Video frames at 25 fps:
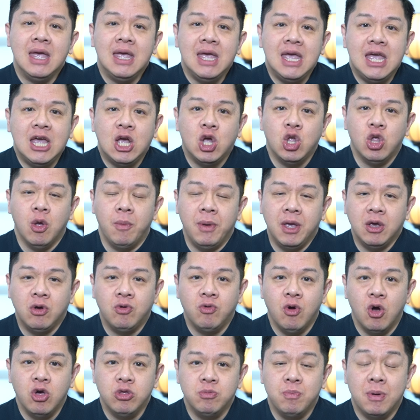economic
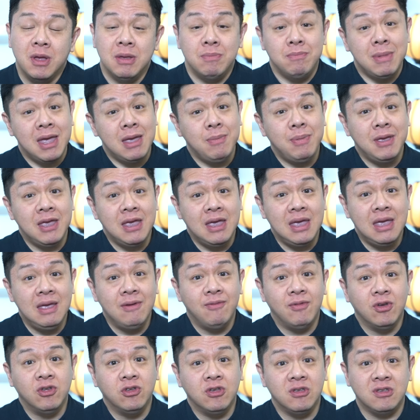growth, but maybe
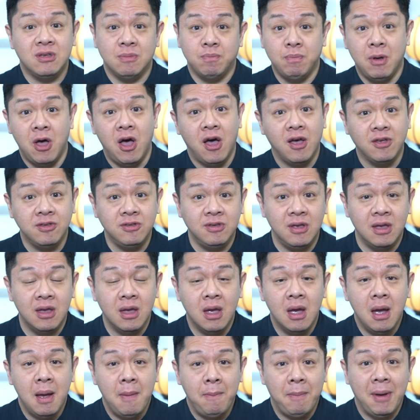even to surpass it
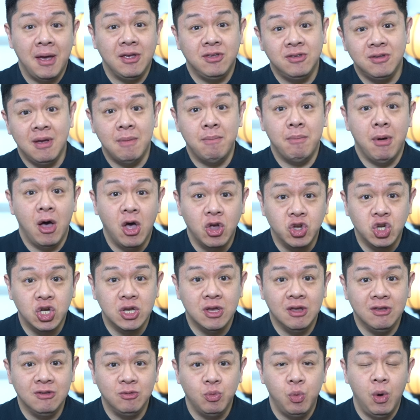by some margin
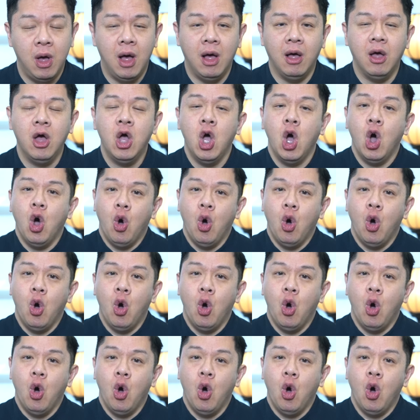as well.